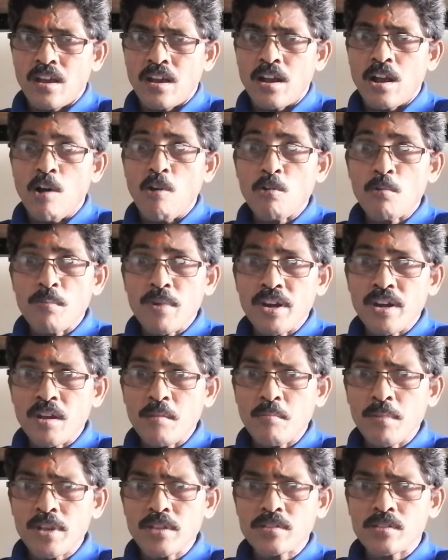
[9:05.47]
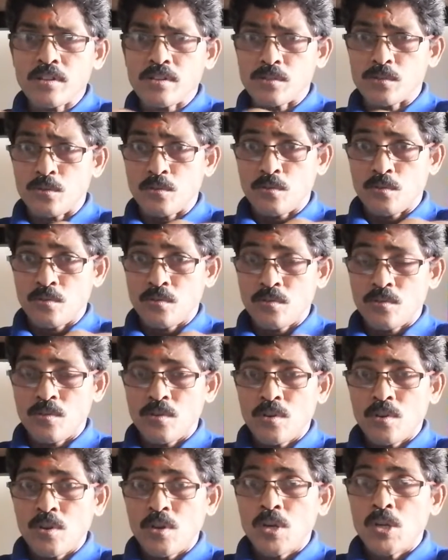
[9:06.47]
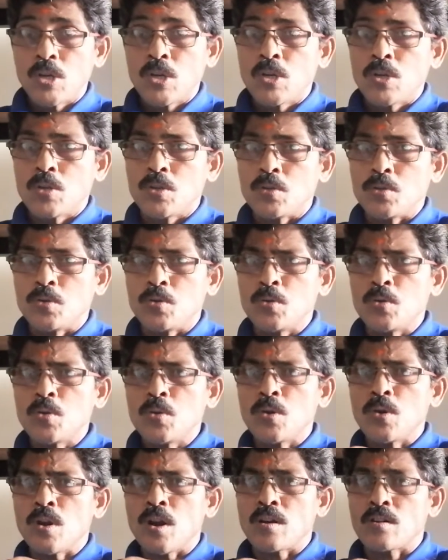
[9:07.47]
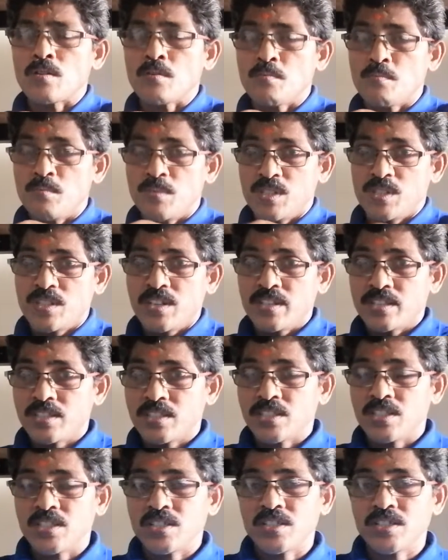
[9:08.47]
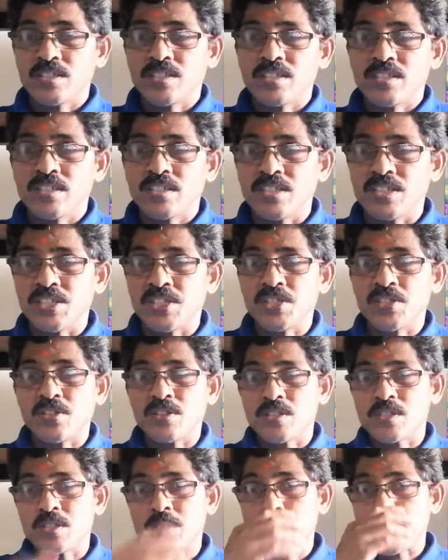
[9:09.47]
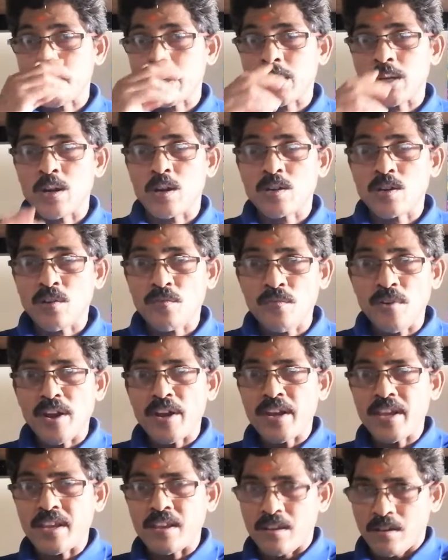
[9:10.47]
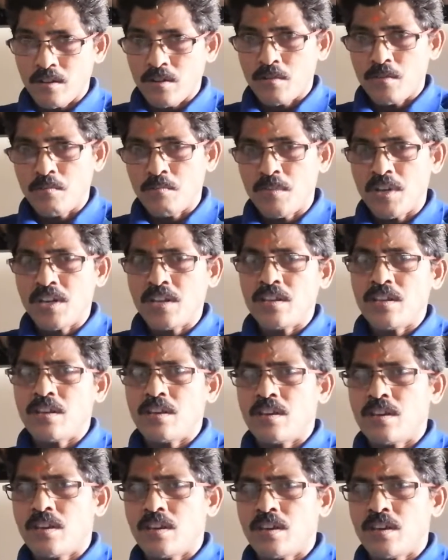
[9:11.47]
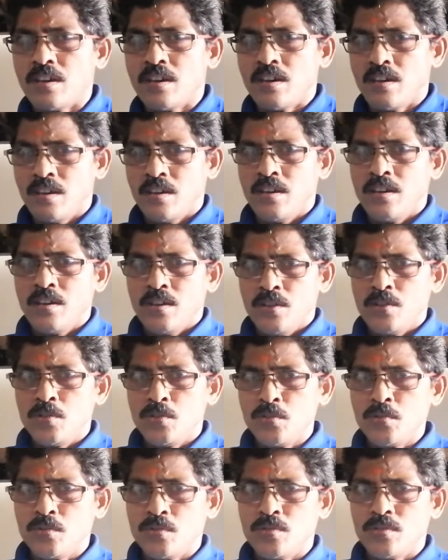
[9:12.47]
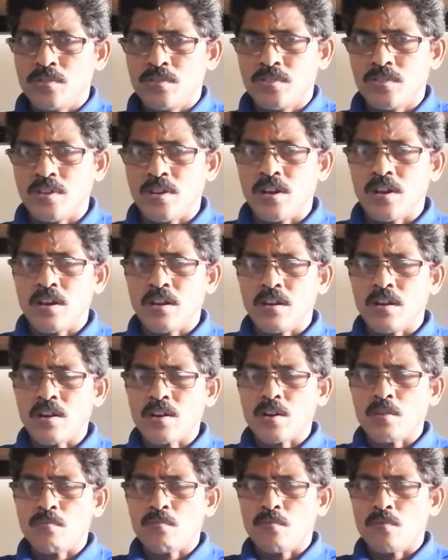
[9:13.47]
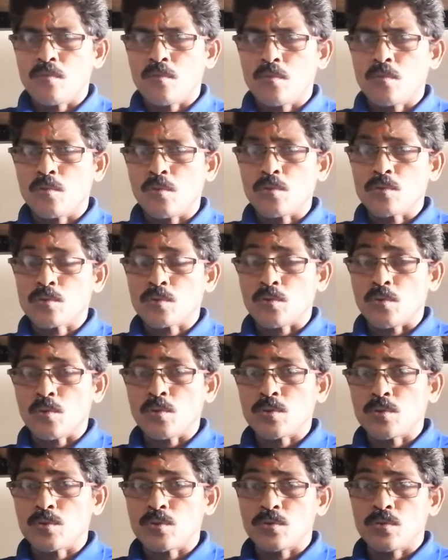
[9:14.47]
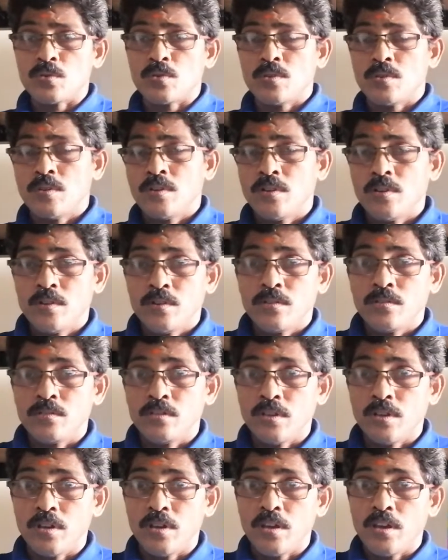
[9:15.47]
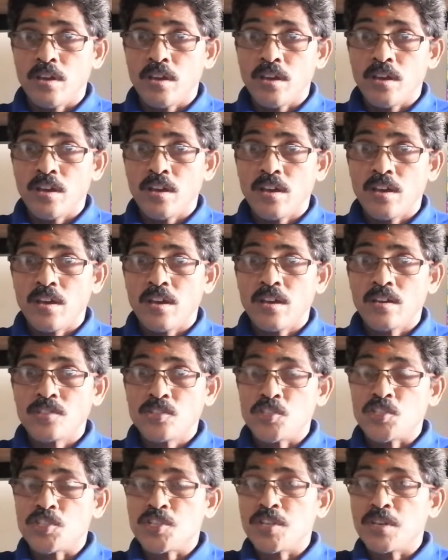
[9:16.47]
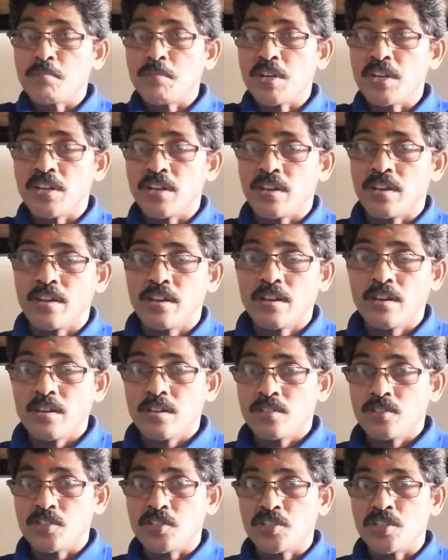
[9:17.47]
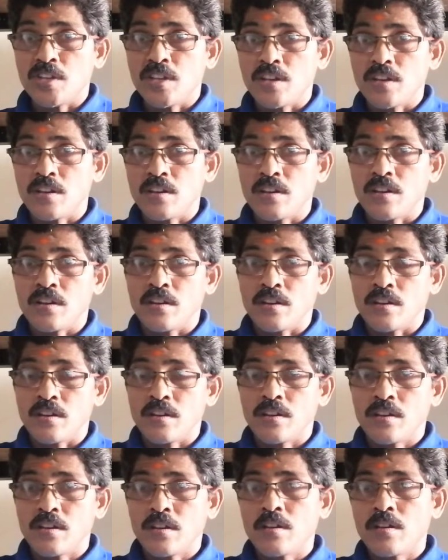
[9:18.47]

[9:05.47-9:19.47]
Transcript: government employees also do lot of mistakes, dishonest, lot of handling. Many news see a lot of gross, the cheating money, cheating